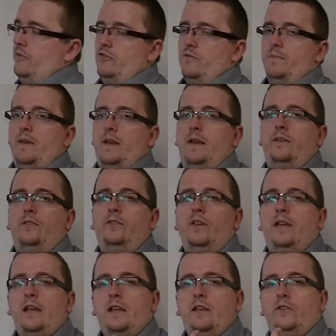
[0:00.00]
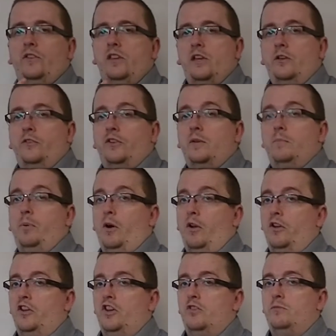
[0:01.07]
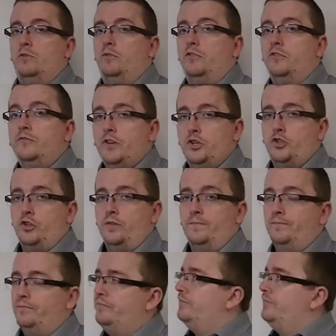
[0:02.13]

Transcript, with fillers: from this is using polynomial division.